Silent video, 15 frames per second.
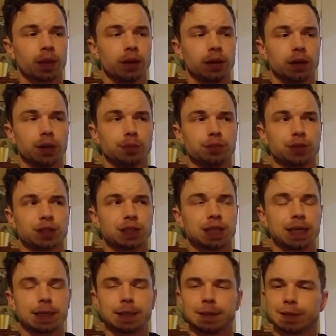Um, just
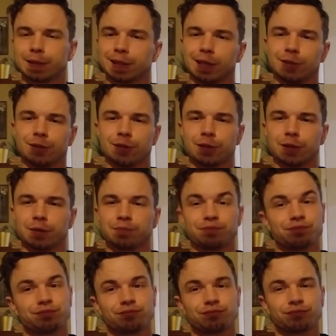taking it in stages, you know,
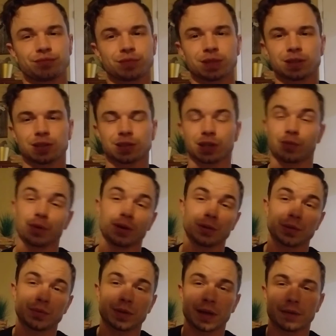just like we all
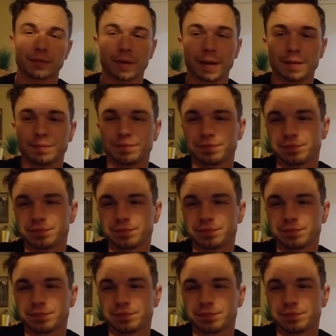do in life, right?